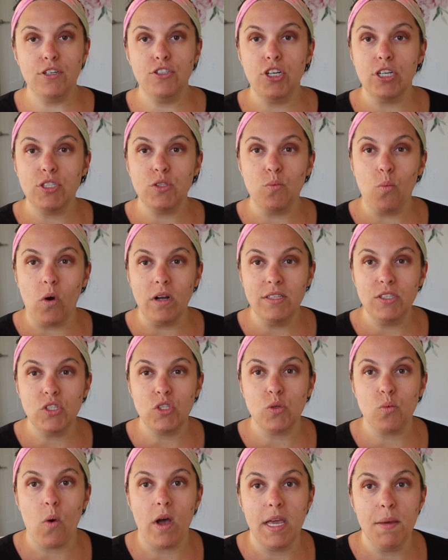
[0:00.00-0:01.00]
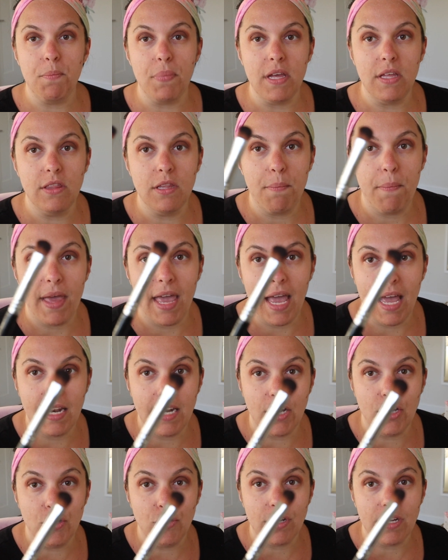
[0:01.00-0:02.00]
Just one swipe in the pan
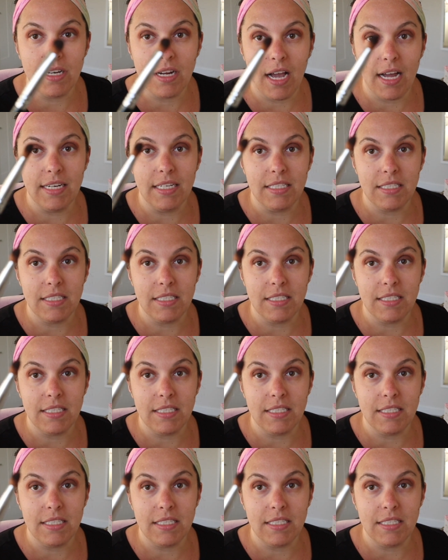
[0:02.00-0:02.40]
and you can kind